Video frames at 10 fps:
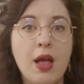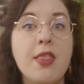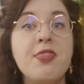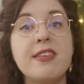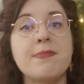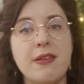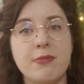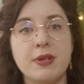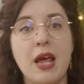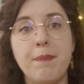This
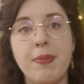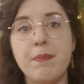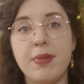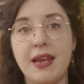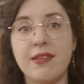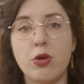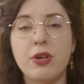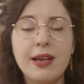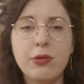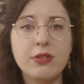specimen had been placed on a
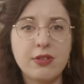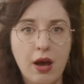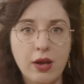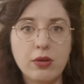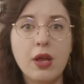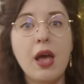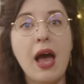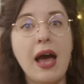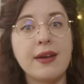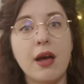little tile
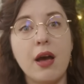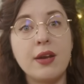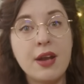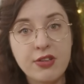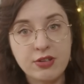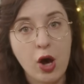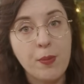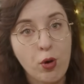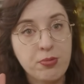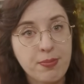and another tile
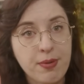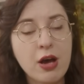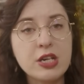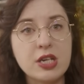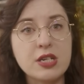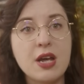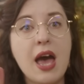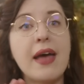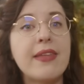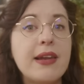propped up behind it,
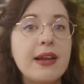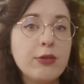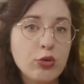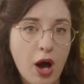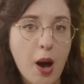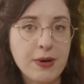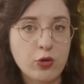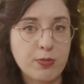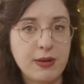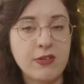and then a little carpet
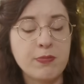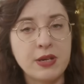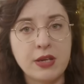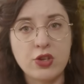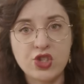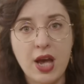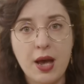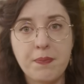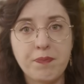was placed beneath the chair.